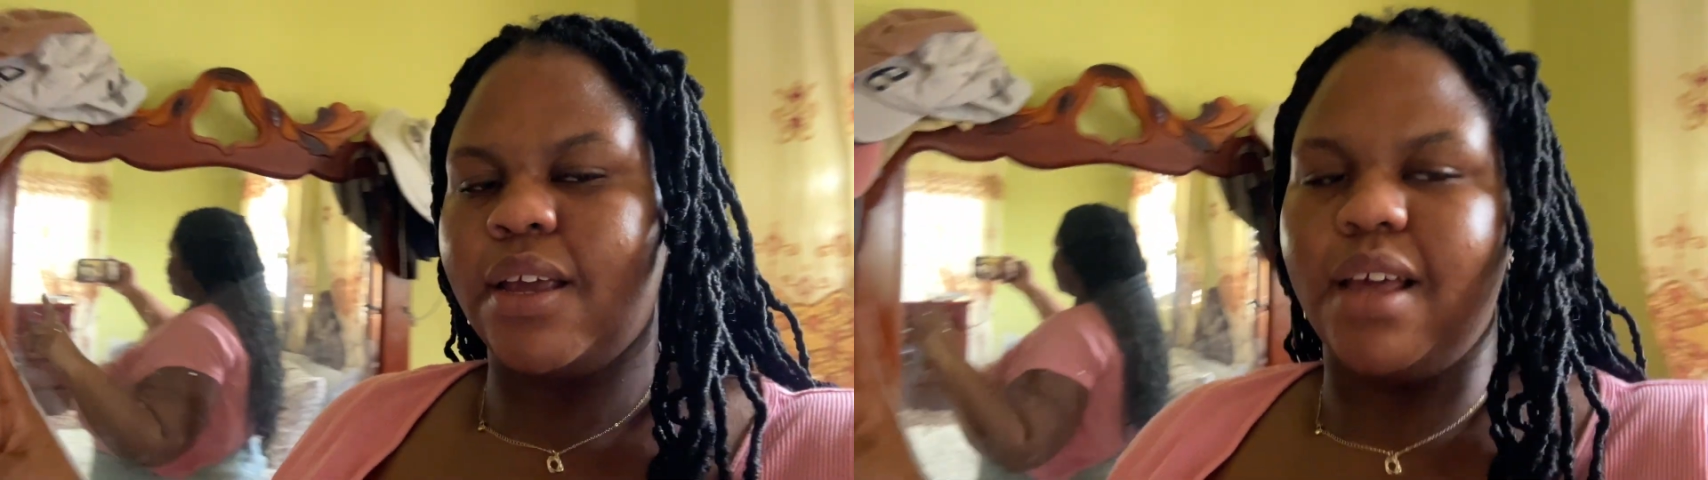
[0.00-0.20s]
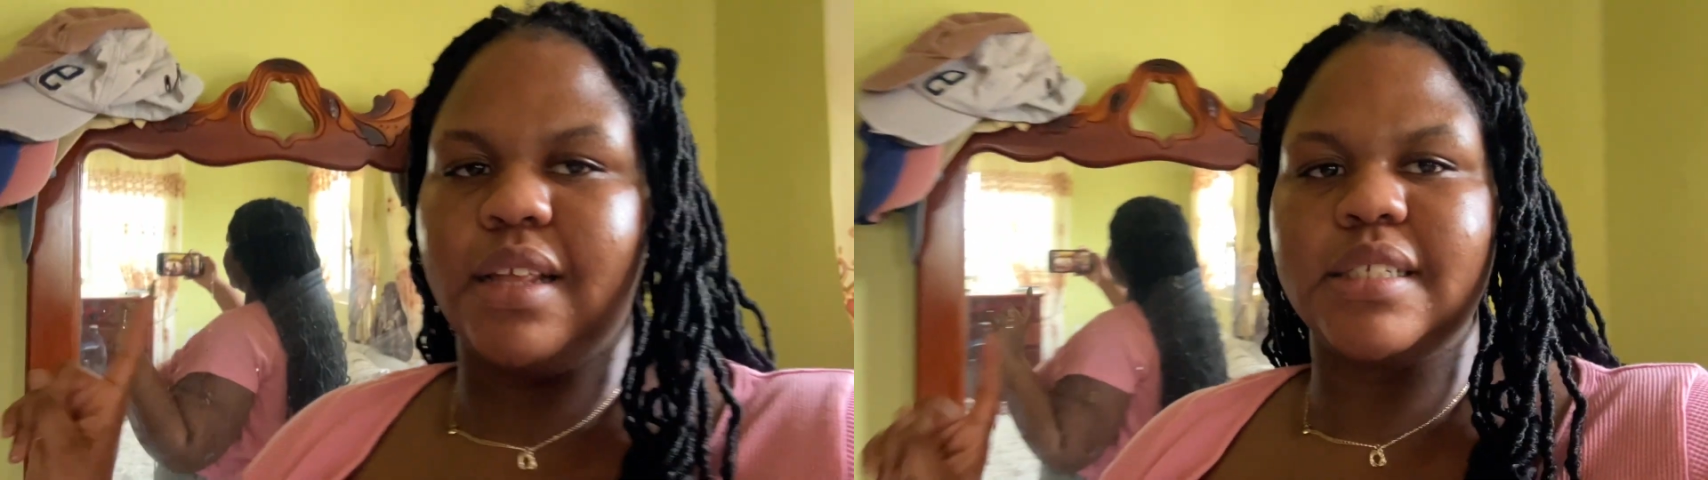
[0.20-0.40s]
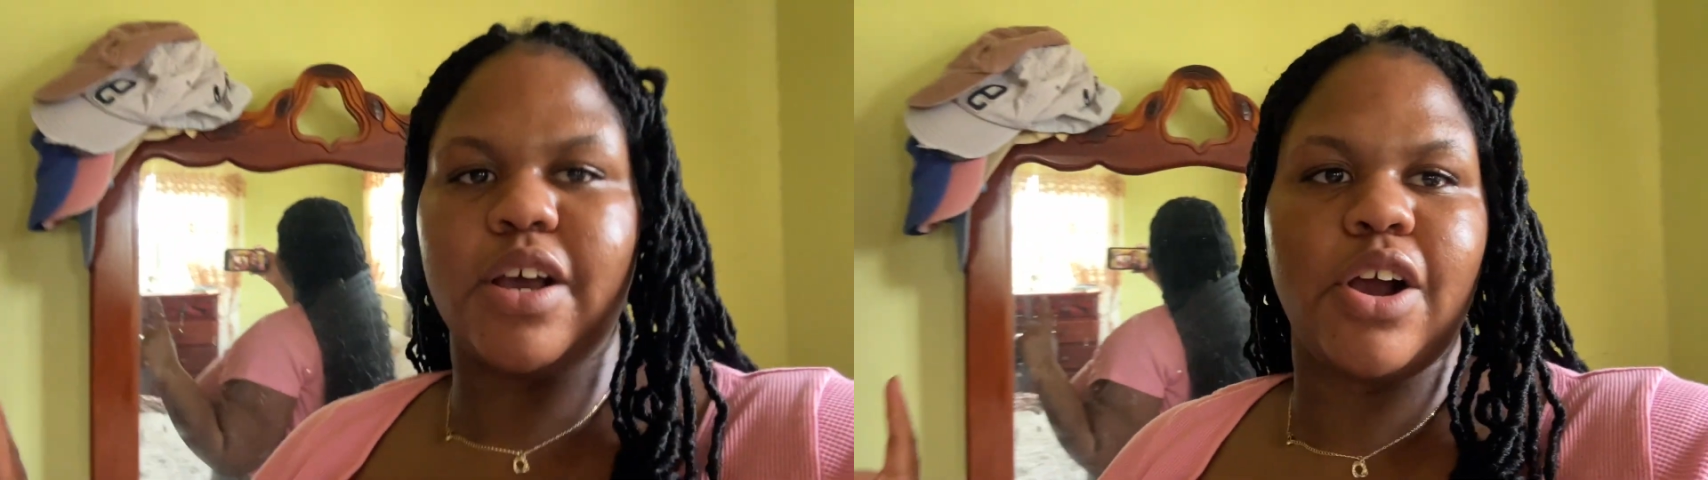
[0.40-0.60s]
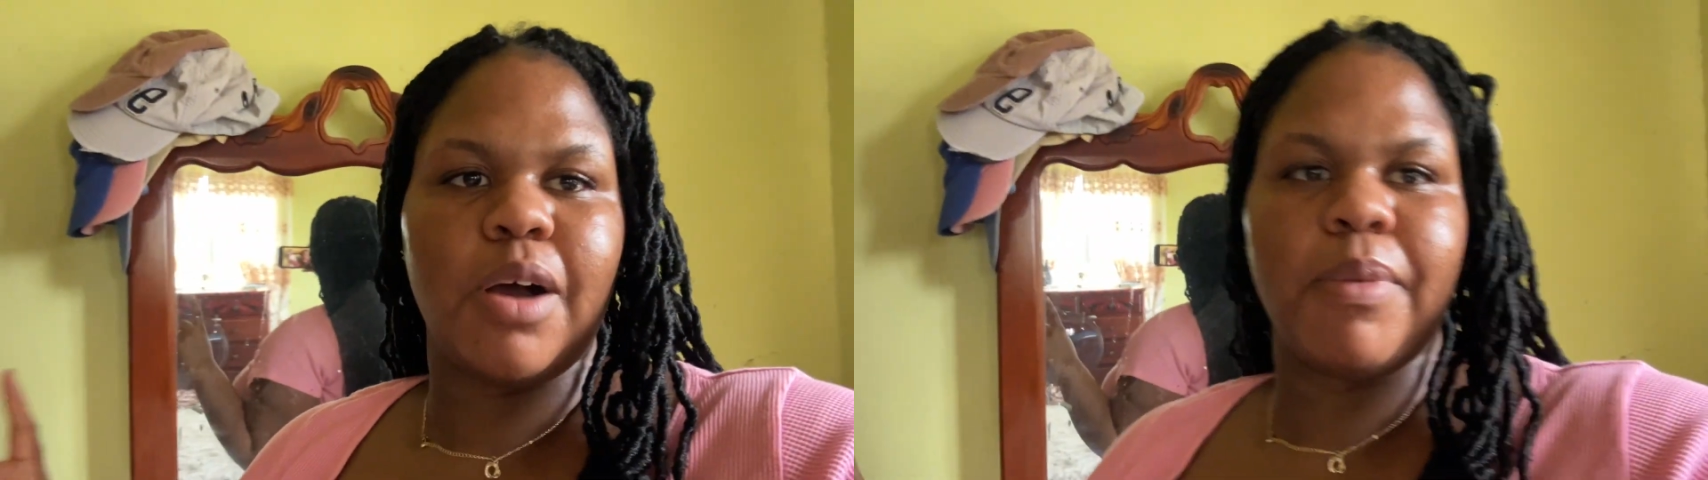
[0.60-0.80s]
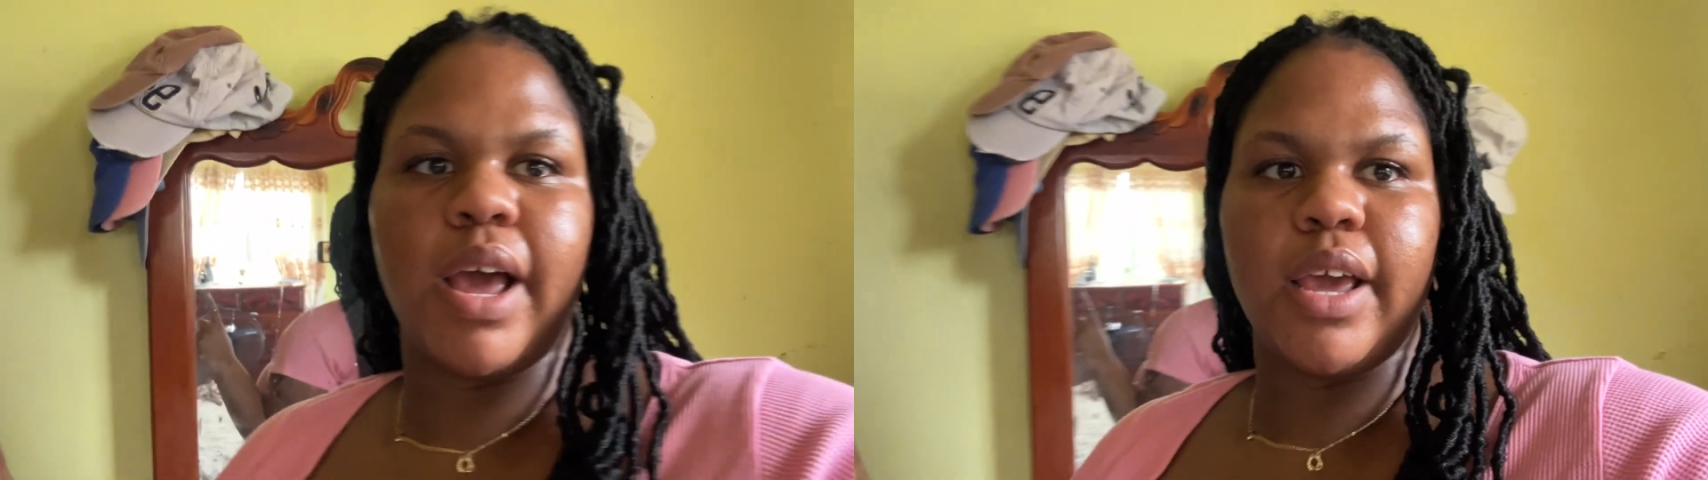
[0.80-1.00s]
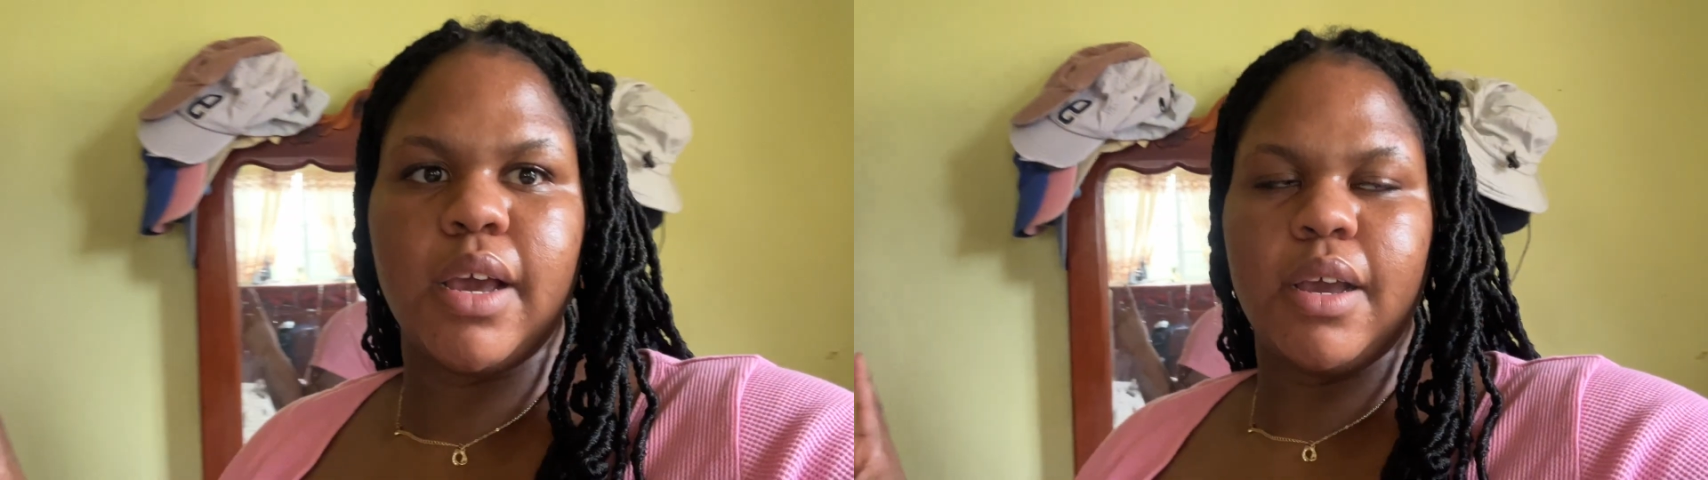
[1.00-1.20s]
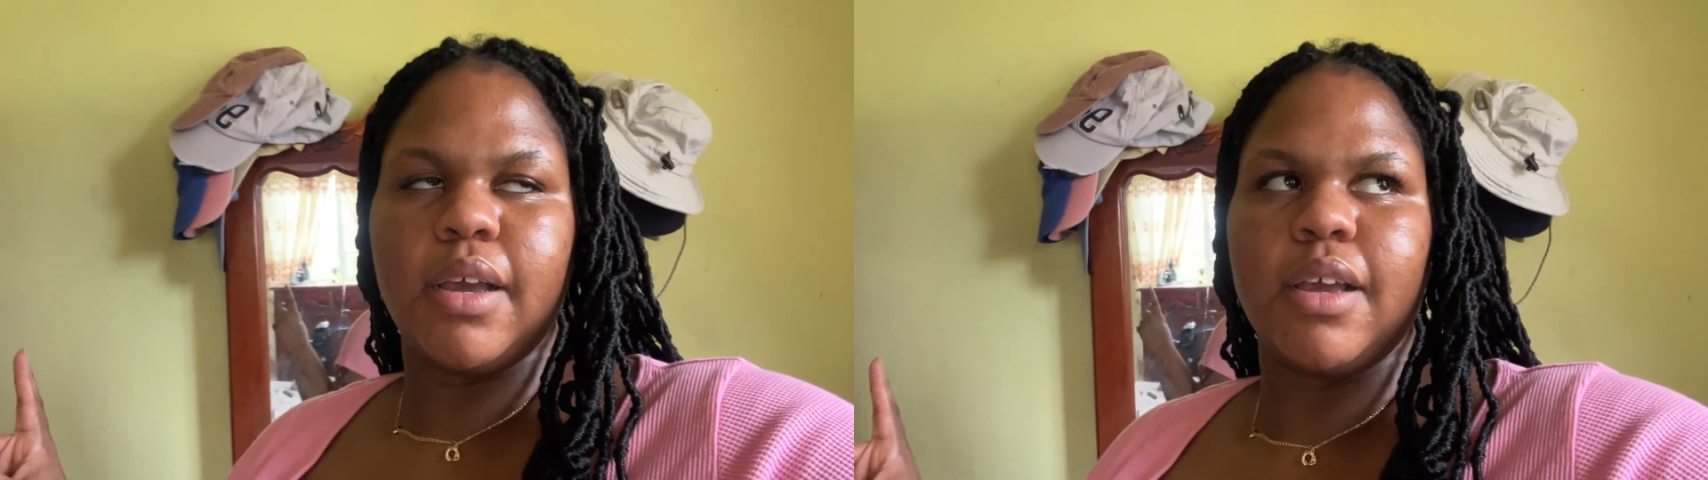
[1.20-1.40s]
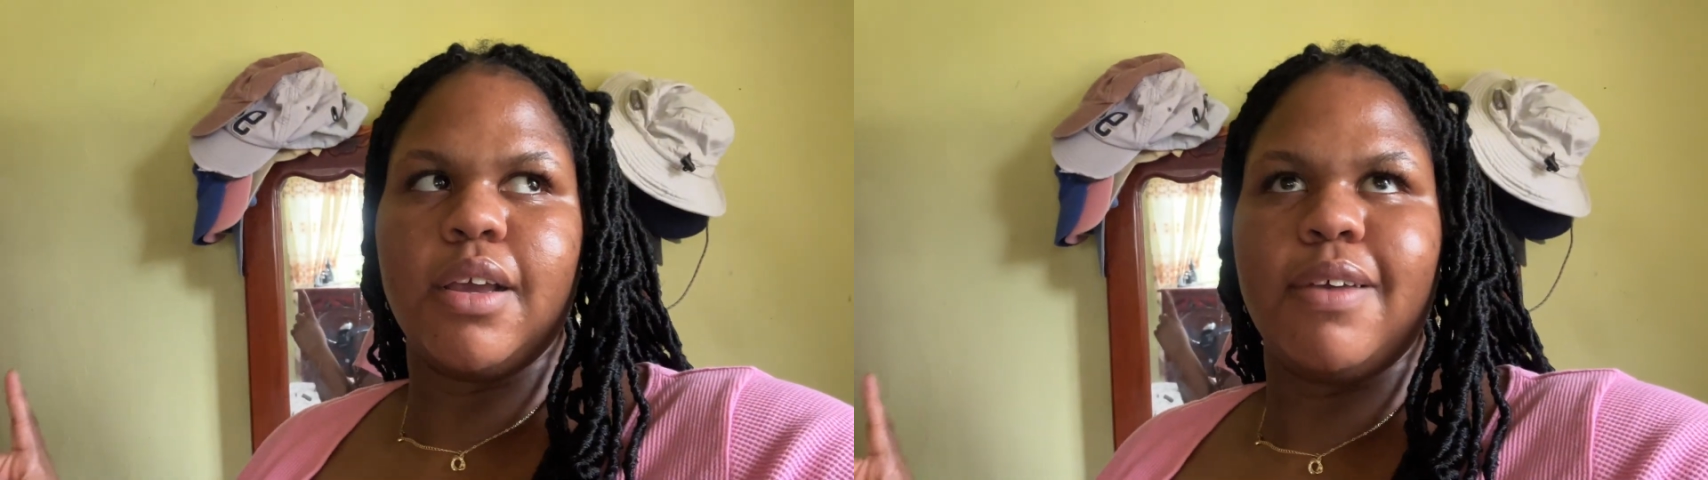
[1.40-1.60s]
and that's how I got my
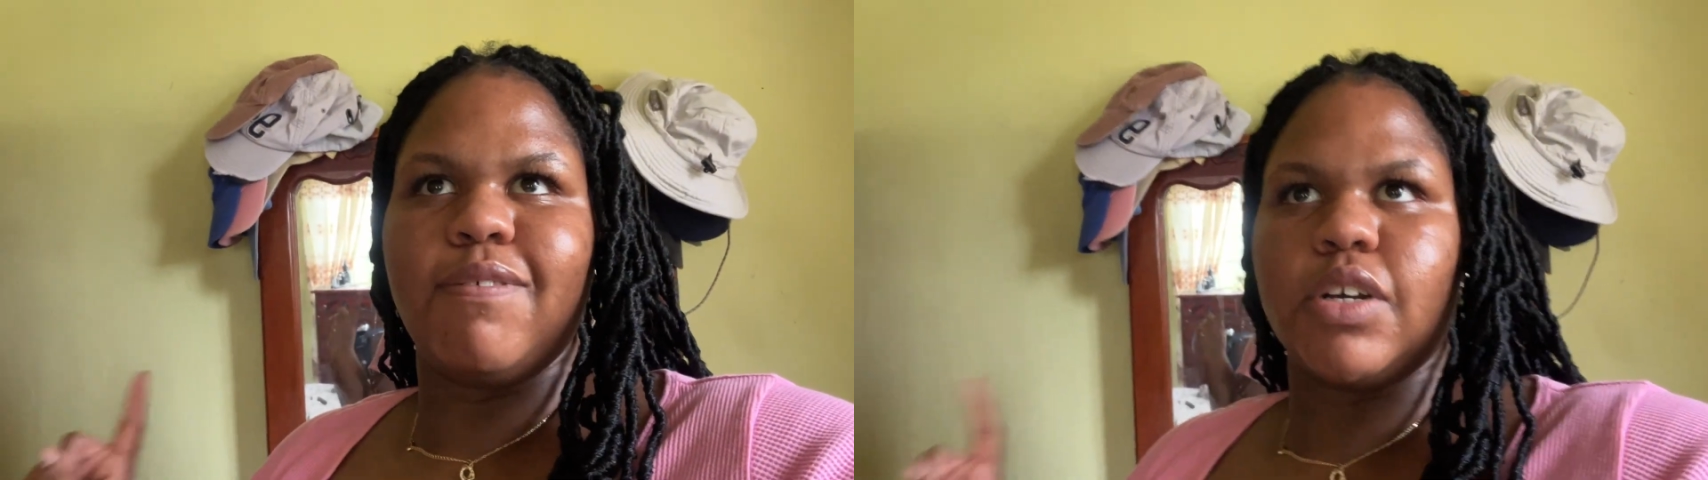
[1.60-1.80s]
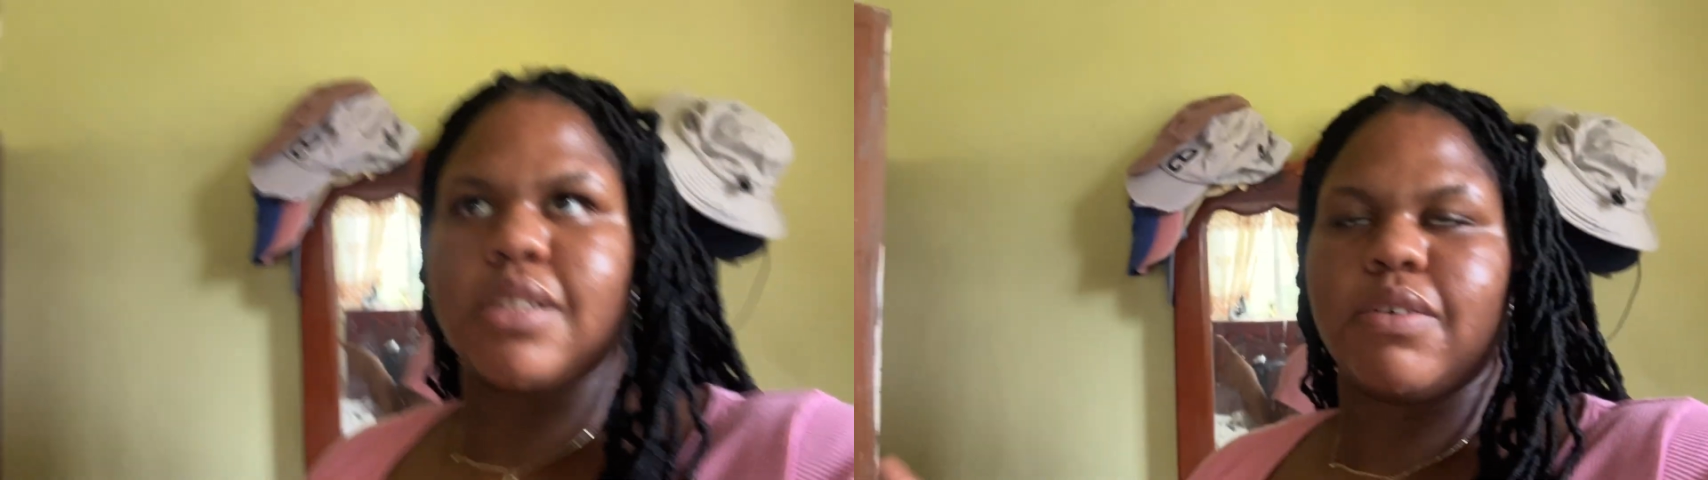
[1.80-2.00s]
first